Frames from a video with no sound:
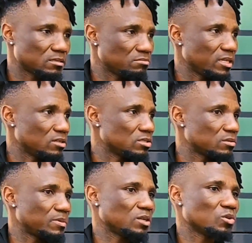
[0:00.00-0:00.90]
and millions,
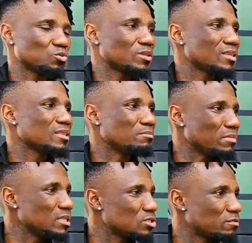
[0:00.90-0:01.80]
but it was within the
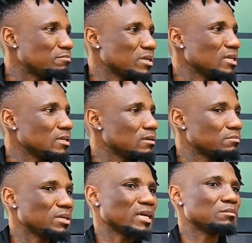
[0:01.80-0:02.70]
means of me
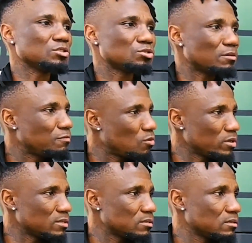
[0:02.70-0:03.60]
being able to afford
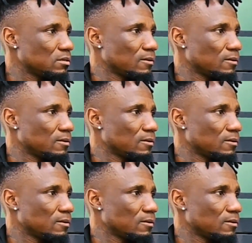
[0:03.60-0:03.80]
it.